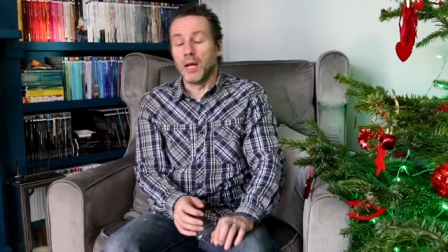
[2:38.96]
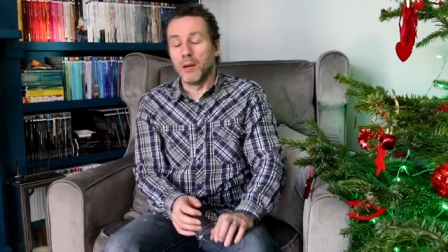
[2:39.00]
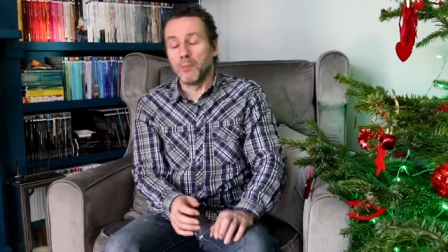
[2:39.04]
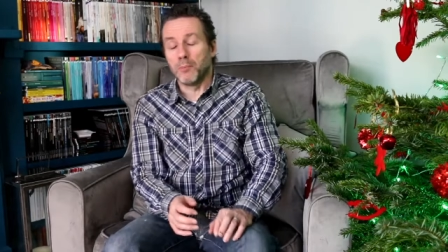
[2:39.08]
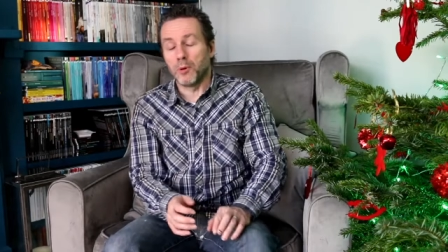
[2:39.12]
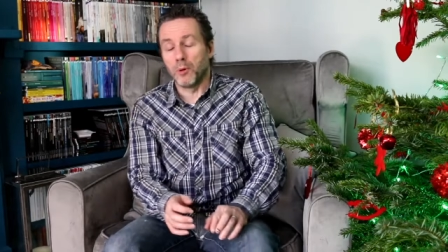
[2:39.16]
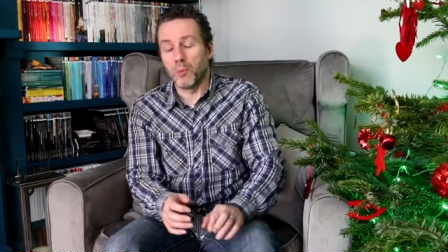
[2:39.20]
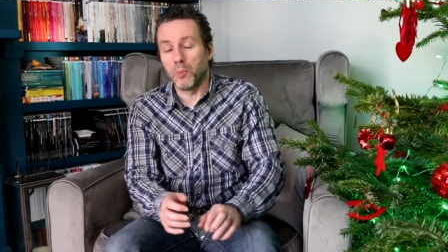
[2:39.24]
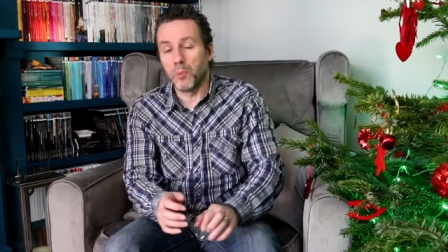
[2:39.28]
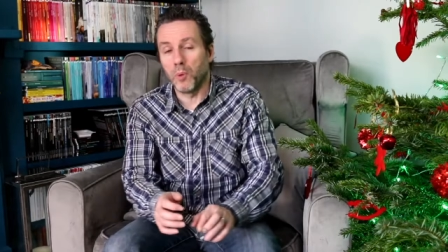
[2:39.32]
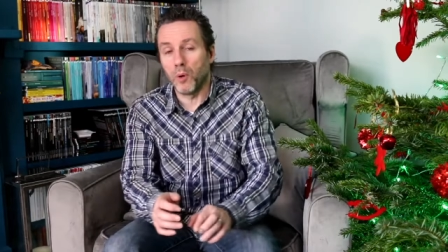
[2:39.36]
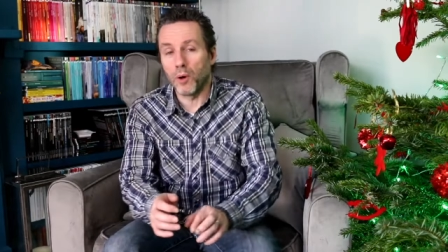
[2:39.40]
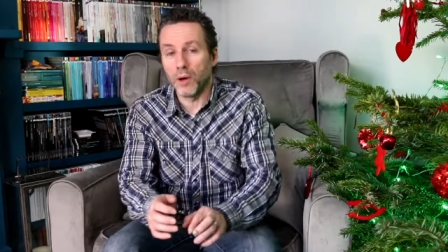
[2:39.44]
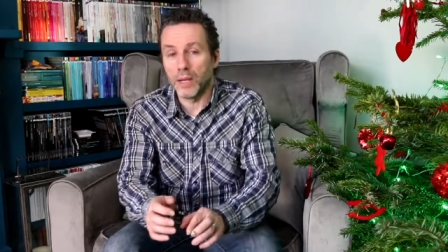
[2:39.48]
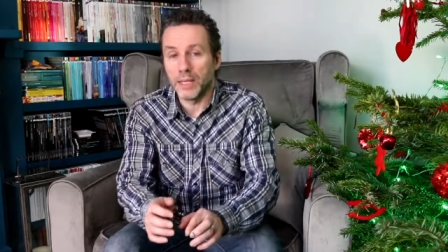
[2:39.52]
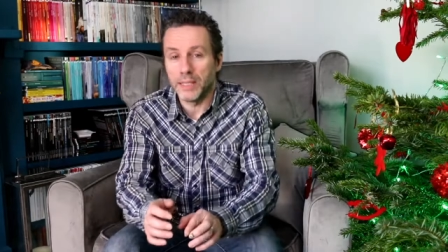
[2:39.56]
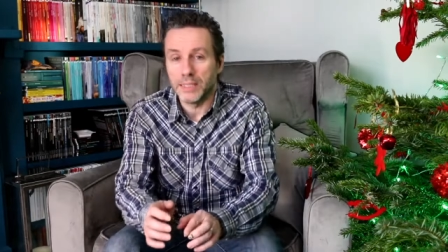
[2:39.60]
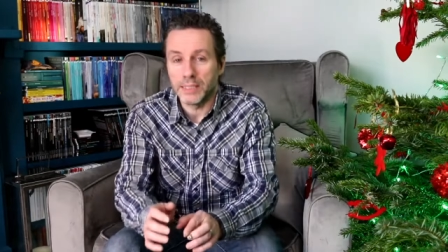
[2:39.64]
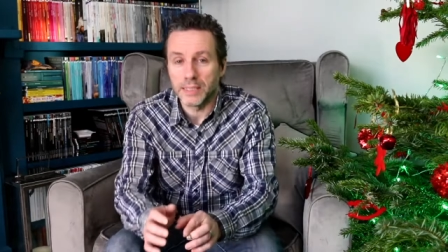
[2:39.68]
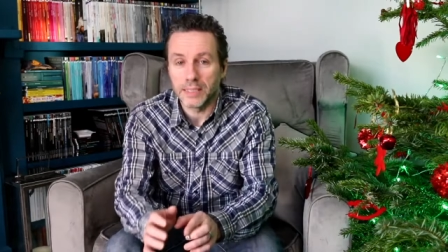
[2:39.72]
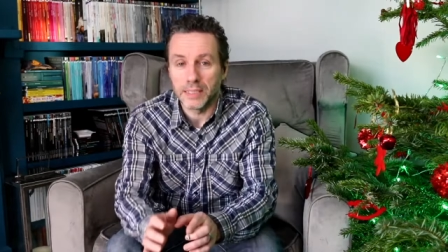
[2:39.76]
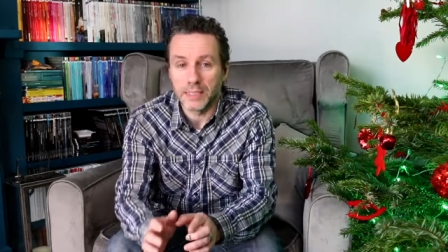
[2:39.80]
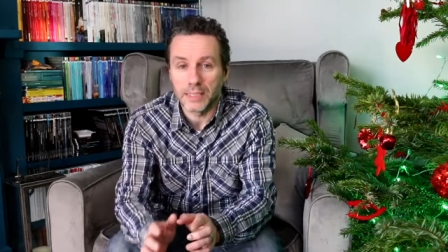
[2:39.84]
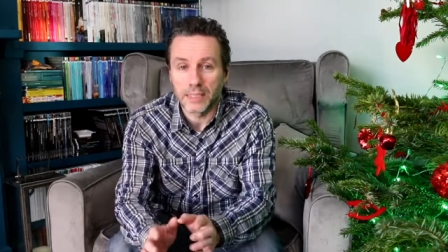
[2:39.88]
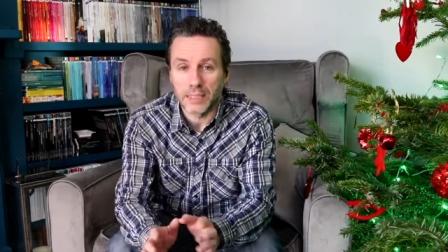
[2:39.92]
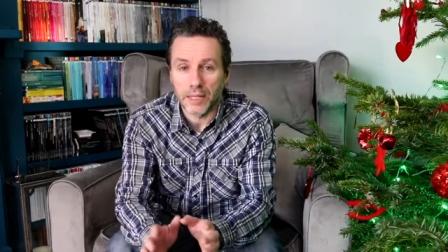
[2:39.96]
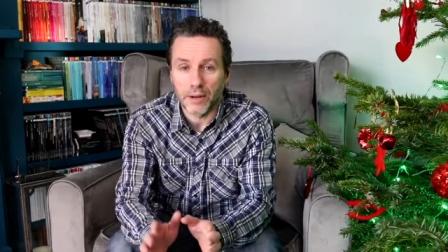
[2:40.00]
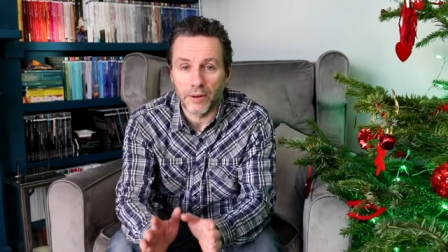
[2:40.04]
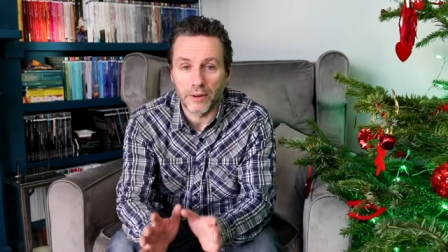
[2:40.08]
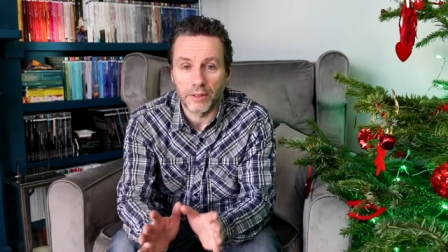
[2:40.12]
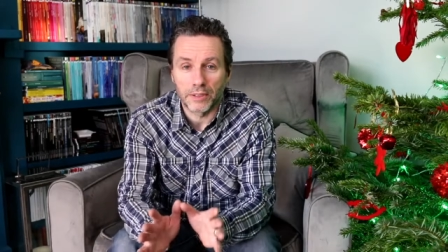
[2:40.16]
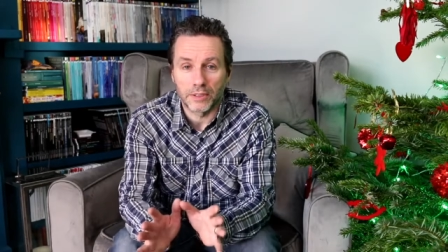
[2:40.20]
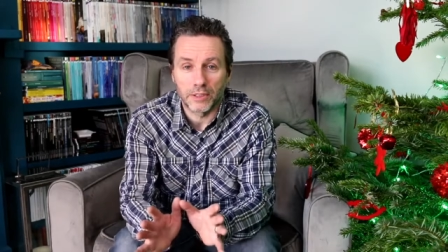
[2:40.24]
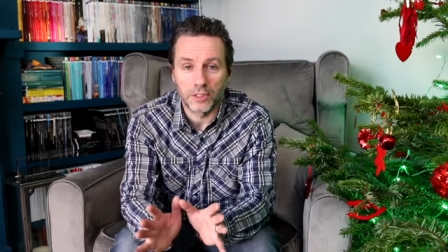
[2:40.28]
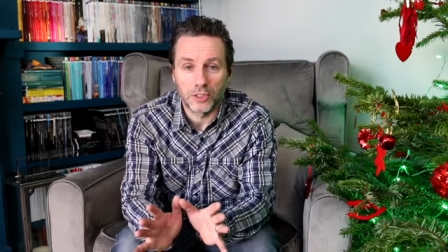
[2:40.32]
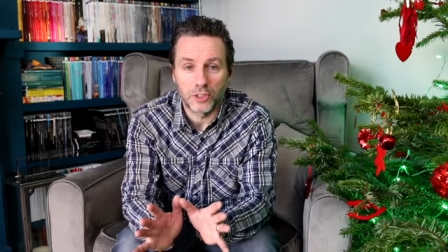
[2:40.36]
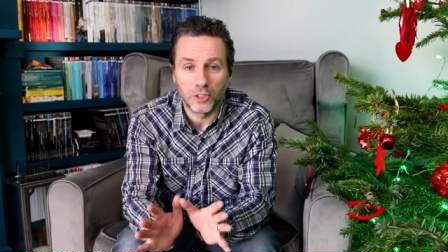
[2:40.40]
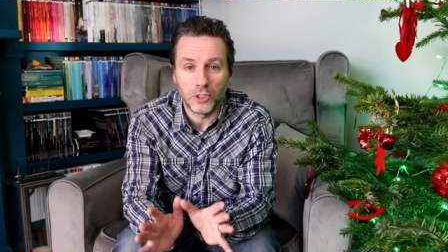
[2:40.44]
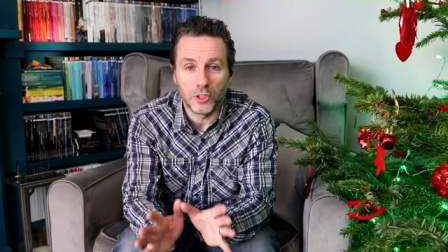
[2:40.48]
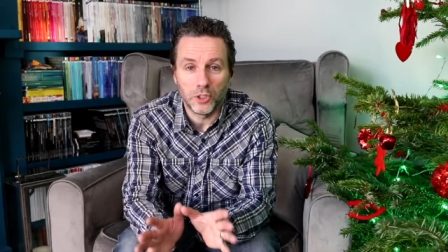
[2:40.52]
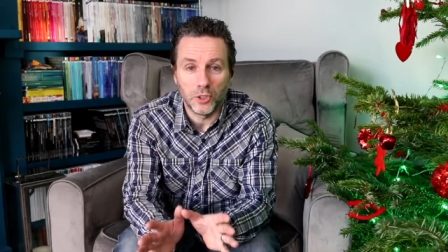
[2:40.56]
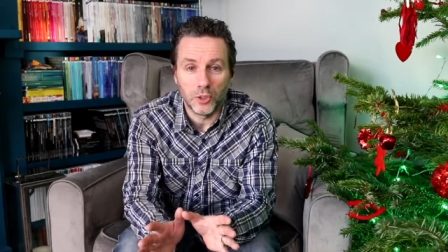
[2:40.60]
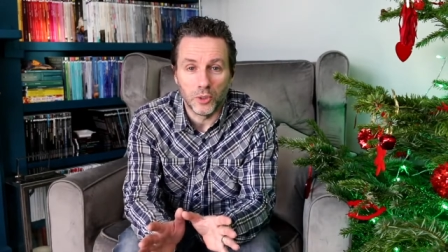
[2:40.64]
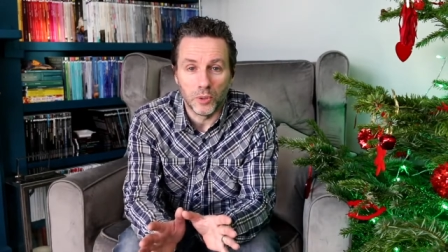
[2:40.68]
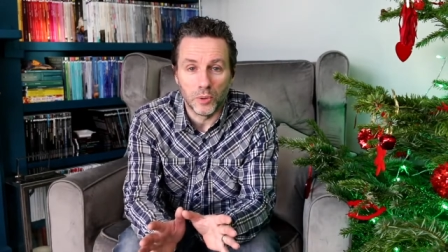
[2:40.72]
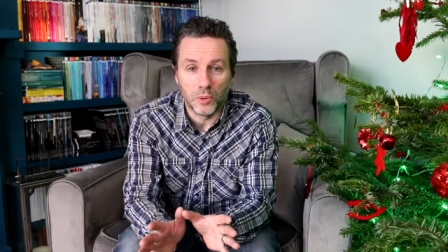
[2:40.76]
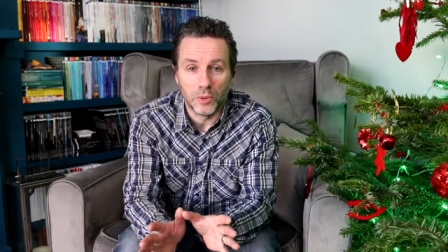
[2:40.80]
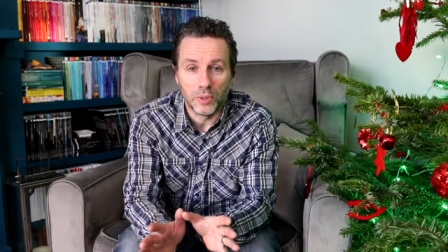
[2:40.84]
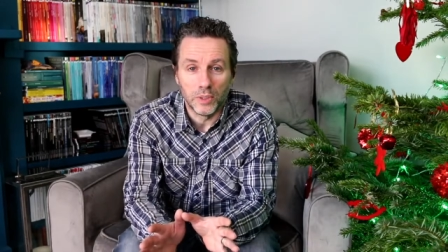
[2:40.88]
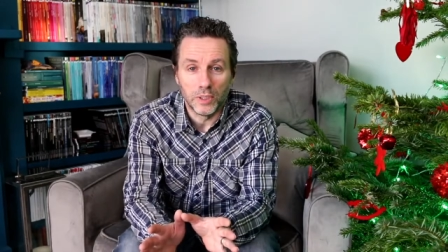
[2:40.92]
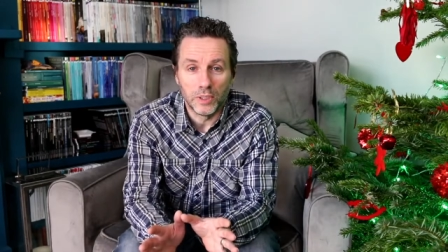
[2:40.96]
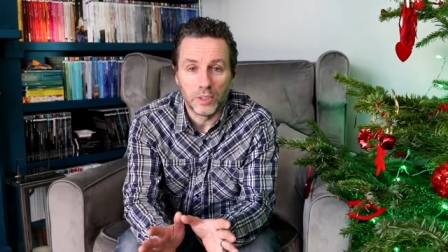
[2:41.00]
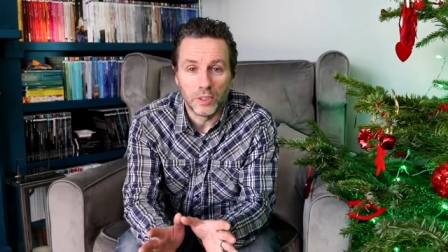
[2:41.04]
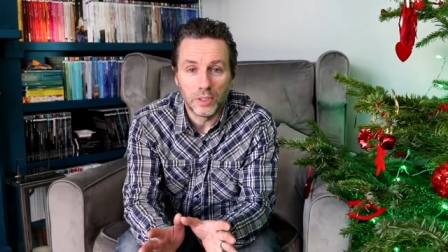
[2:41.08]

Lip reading: But what is this going to do